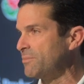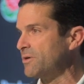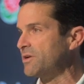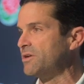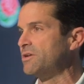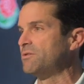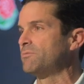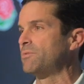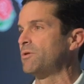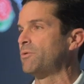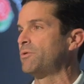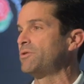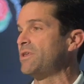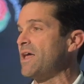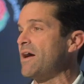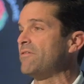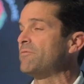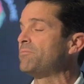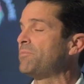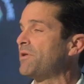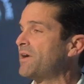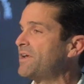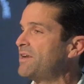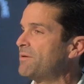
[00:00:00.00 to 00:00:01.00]
But when you
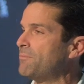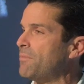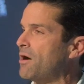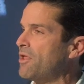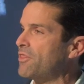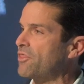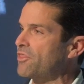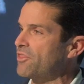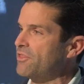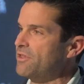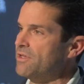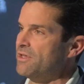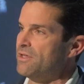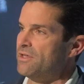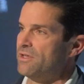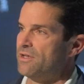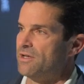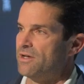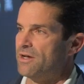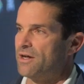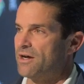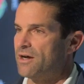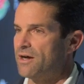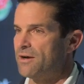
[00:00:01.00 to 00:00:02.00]
haven't played in a month,
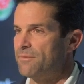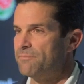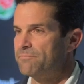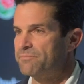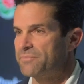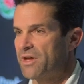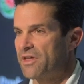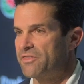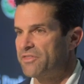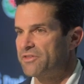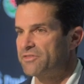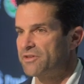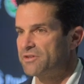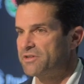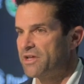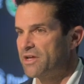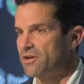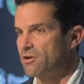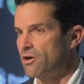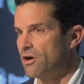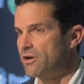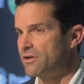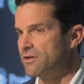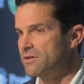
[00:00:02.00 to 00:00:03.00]
I think they
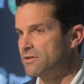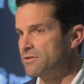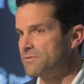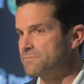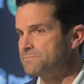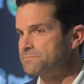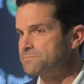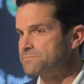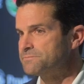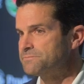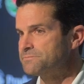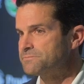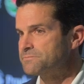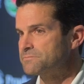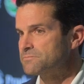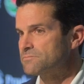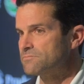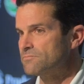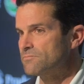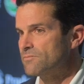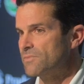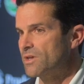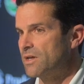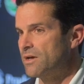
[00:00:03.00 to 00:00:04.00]
take on
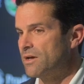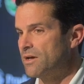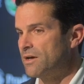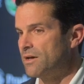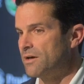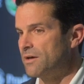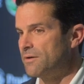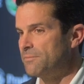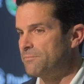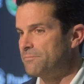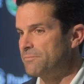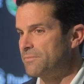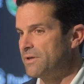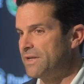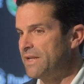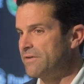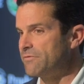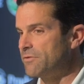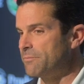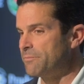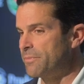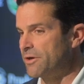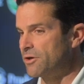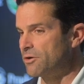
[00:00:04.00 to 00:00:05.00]
an
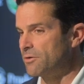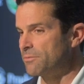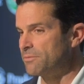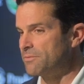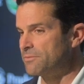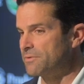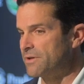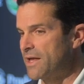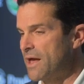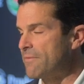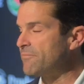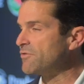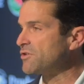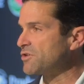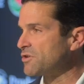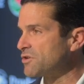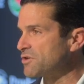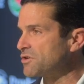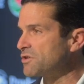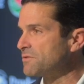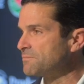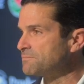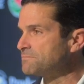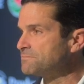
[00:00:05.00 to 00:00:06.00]
even bigger
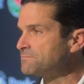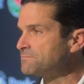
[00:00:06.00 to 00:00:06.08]
emphasis.